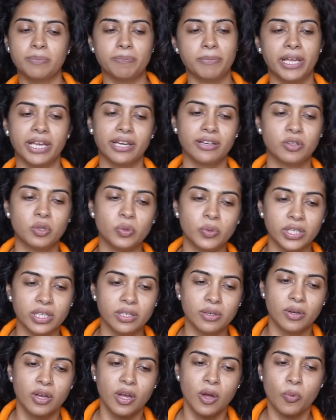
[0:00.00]
keep like
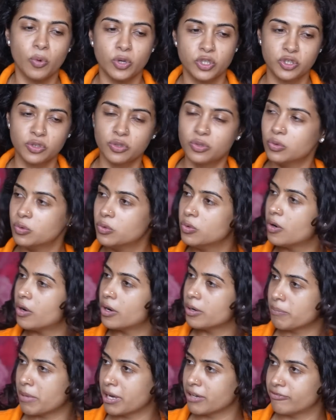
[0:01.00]
doing what you do
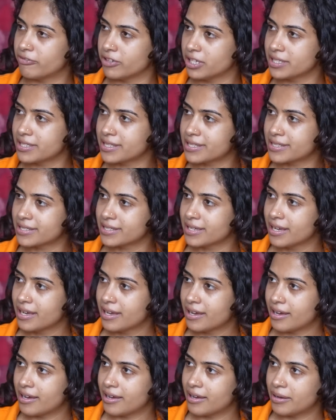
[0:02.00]
on my face
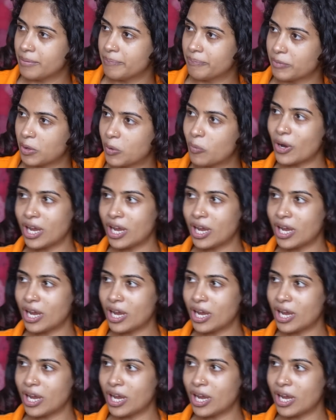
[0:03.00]
um, okay.